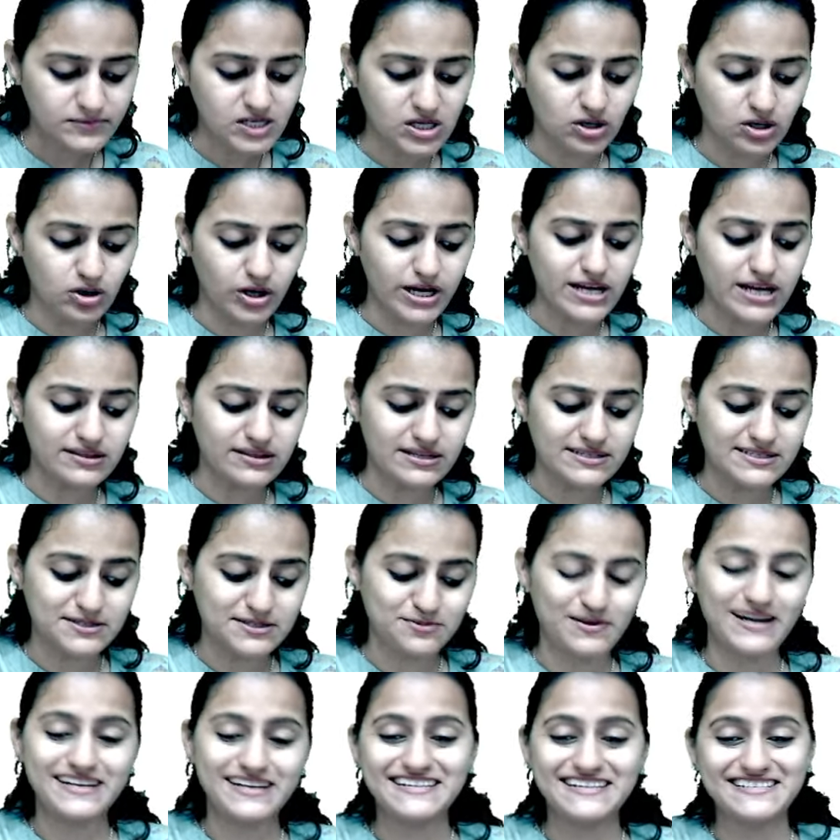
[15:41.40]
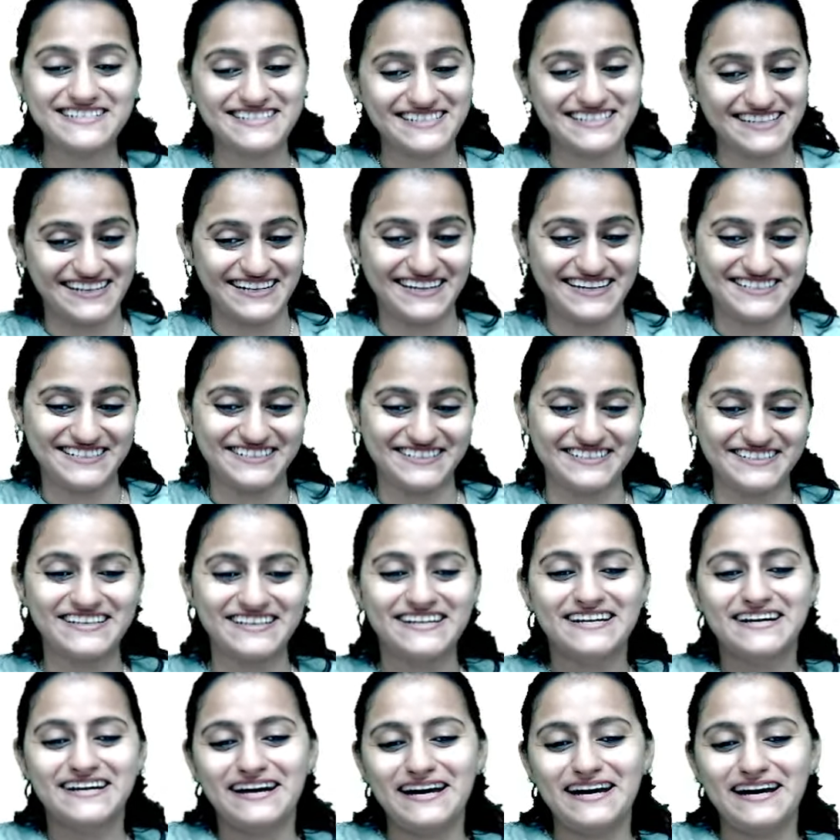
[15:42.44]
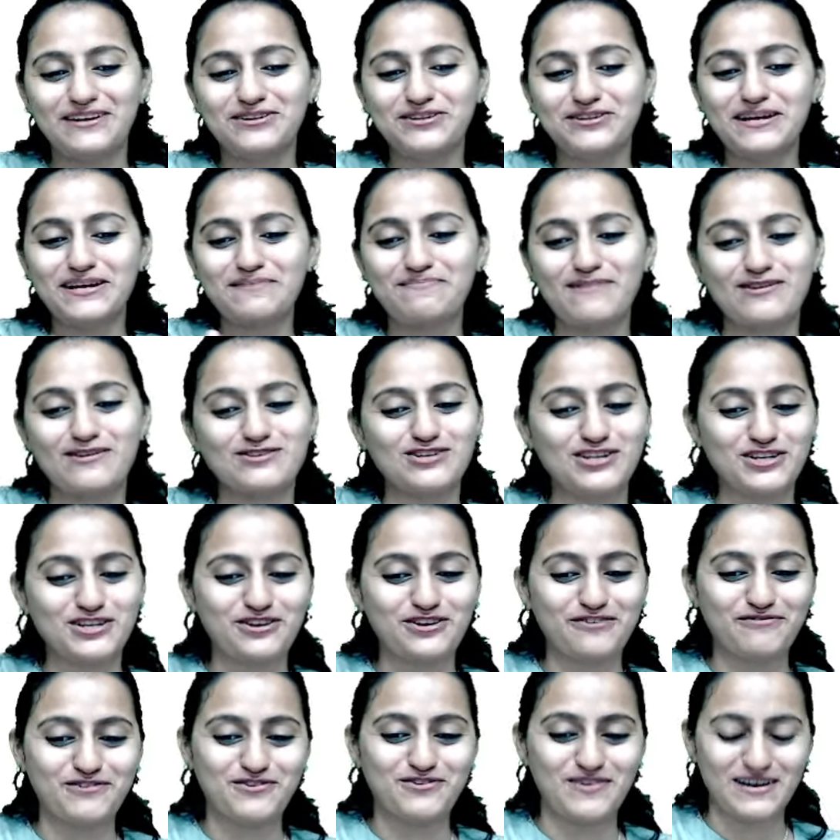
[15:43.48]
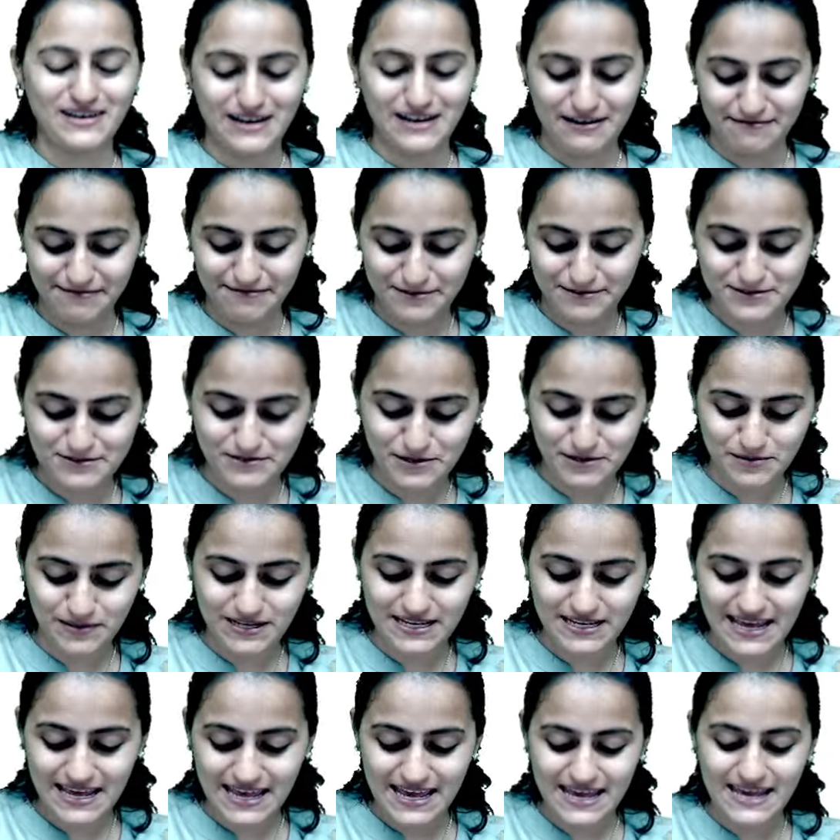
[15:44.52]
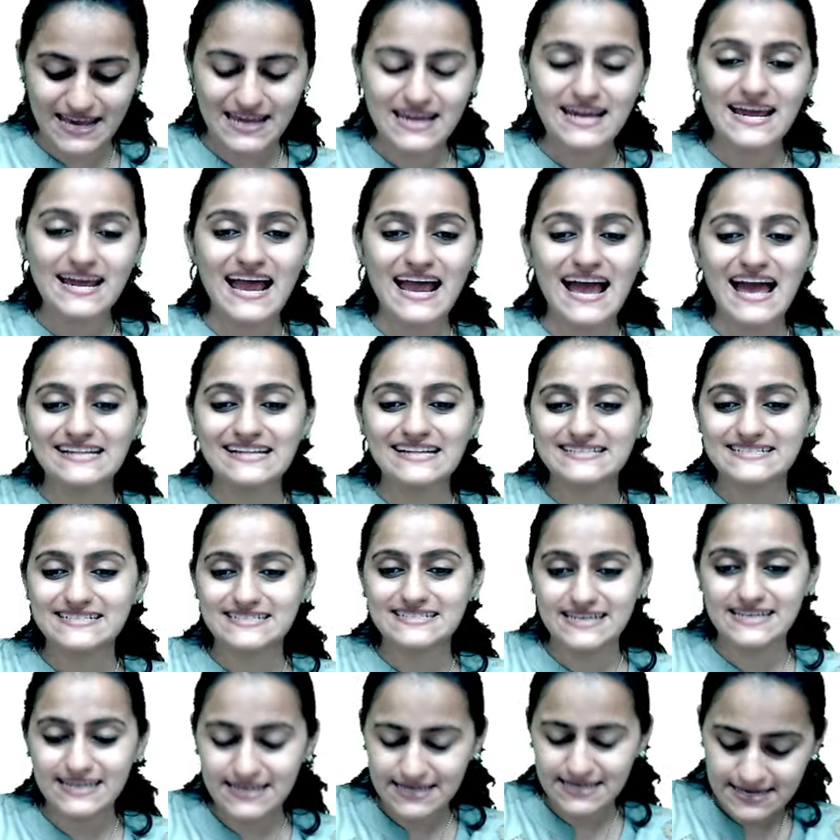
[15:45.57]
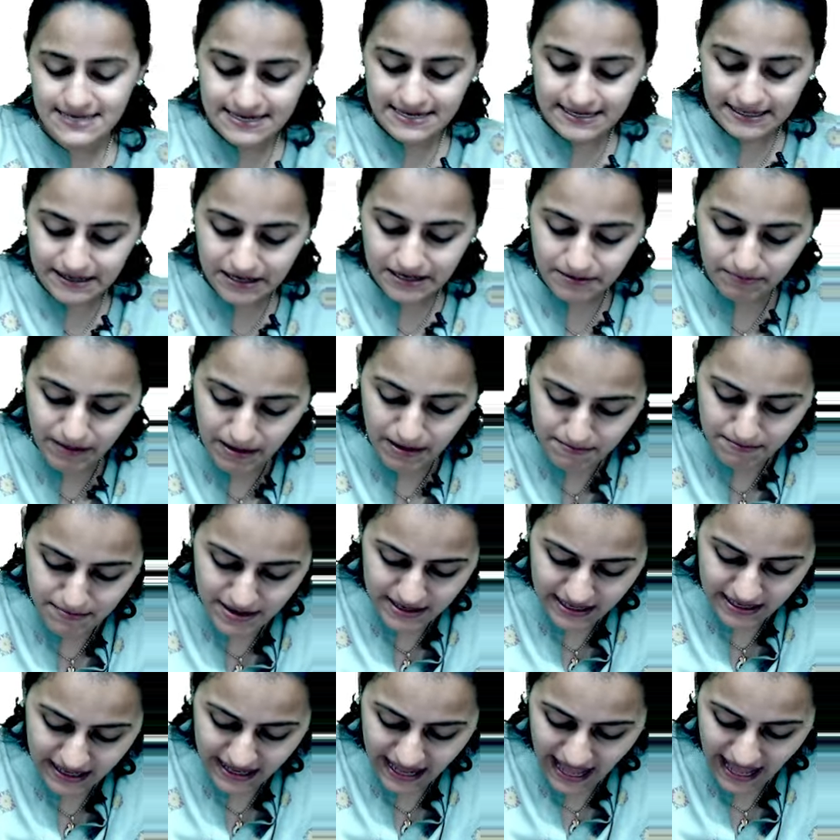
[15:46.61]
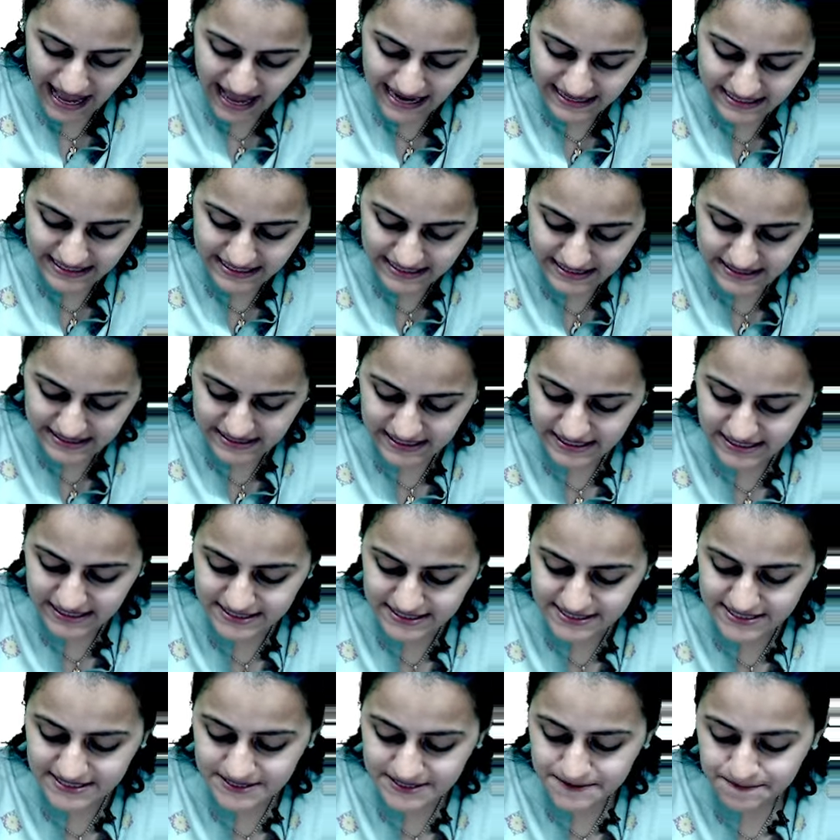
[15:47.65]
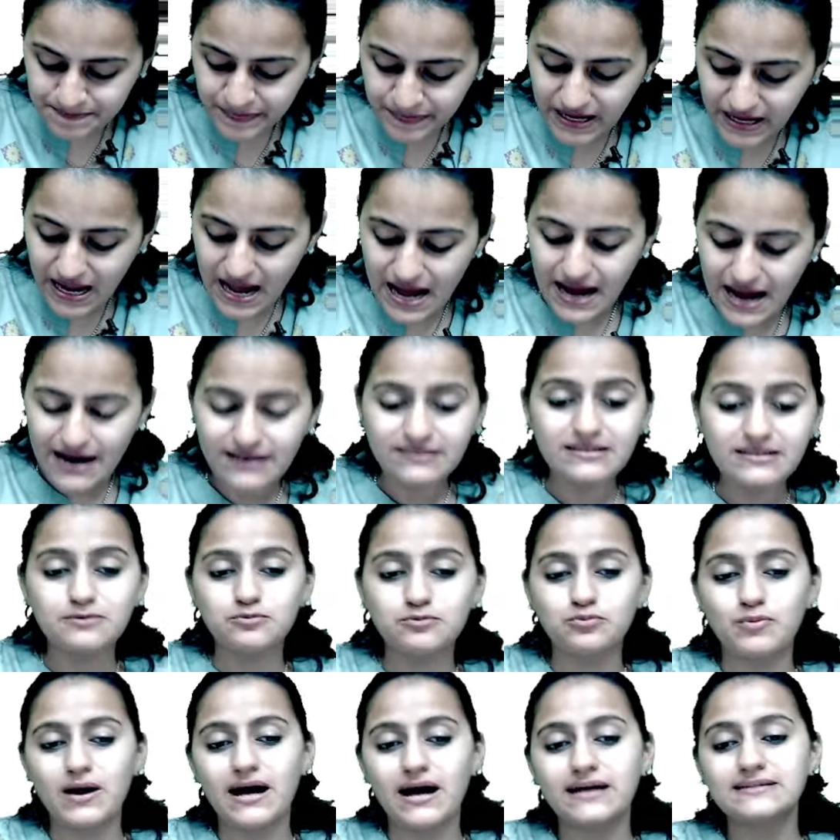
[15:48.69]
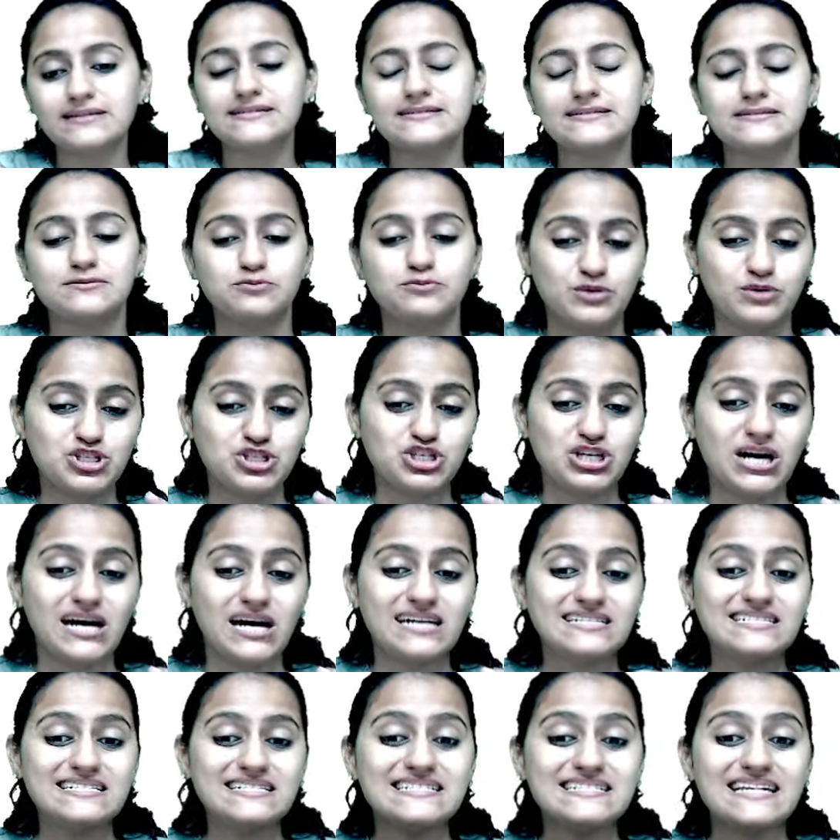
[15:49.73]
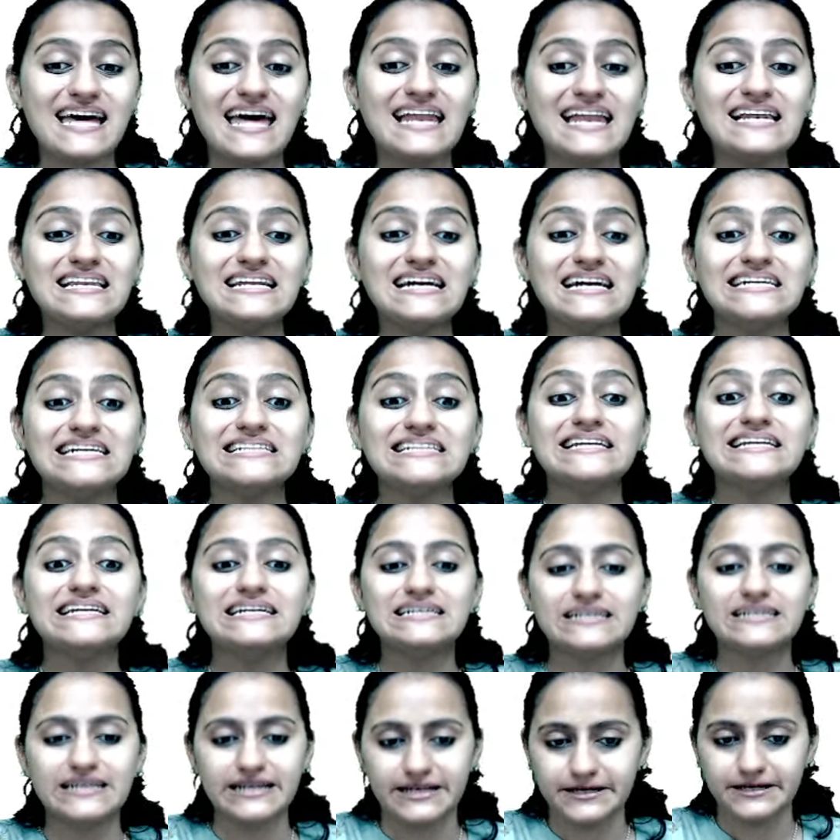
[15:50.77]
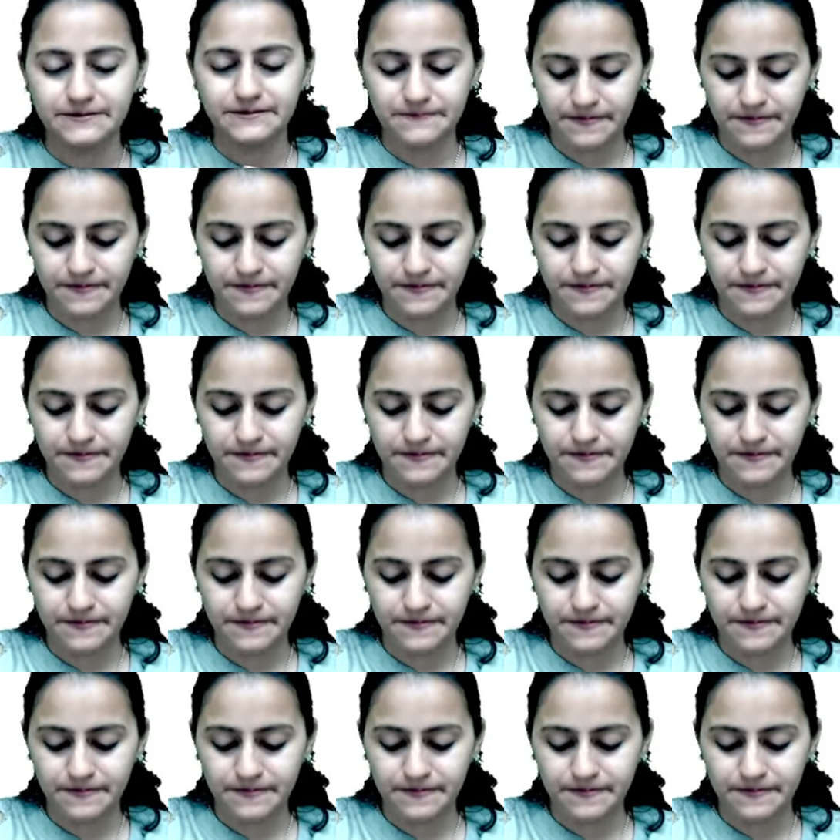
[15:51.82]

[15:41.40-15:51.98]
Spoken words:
Okay, this one is selectin. I know that majority of you are confused between A and C. Remember, cadherins are the ones which are cell adhering.